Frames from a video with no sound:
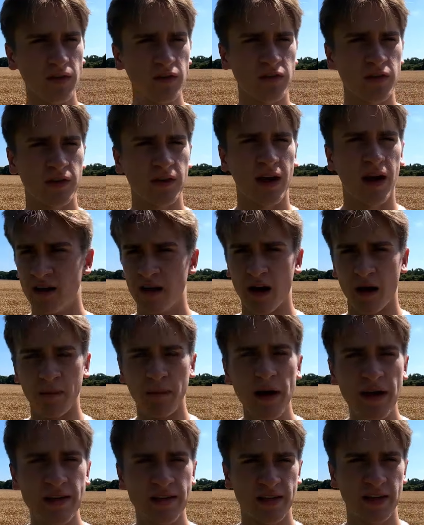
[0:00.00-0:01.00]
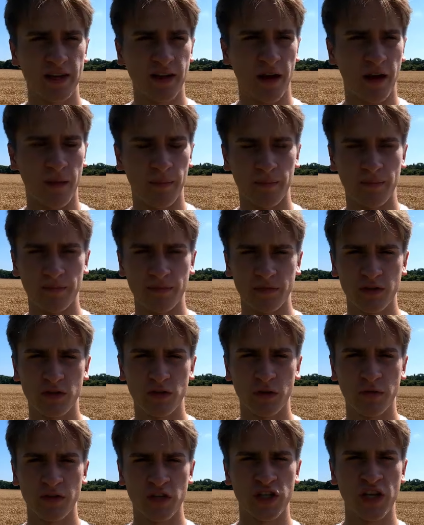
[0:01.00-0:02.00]
So yeah, amazing um,
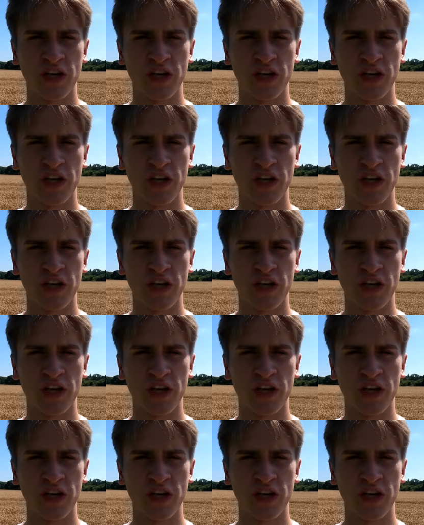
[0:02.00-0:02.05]
sort of